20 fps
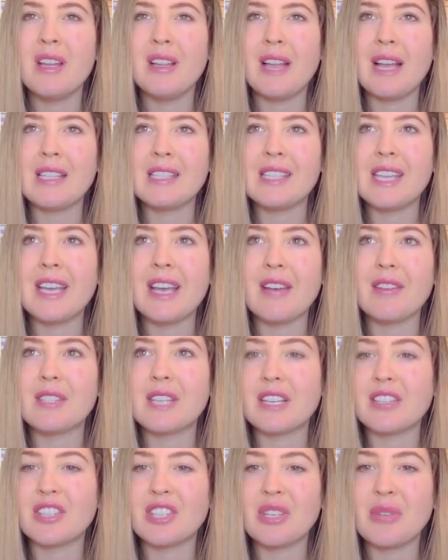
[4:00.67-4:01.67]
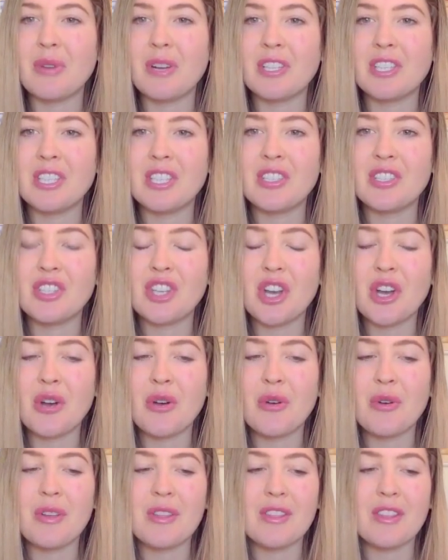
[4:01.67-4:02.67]
Last night I was actually watching a
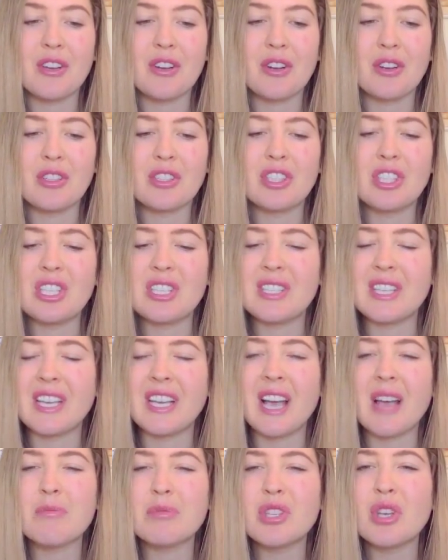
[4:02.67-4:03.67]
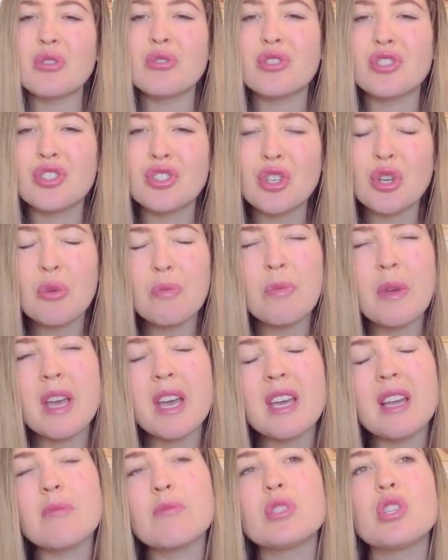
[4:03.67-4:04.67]
show, and the girl, she's like, I'm so
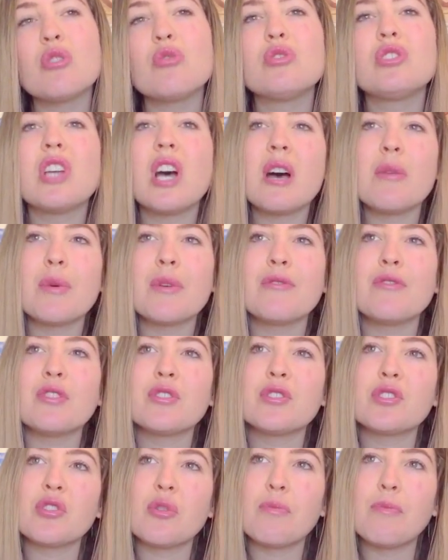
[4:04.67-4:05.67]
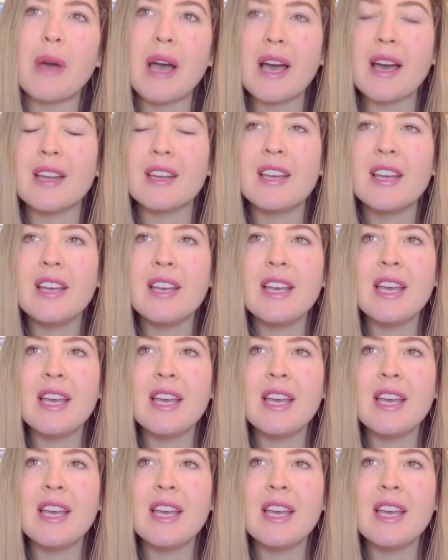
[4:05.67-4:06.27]
stupid, I'm so dumb, I feel so bad.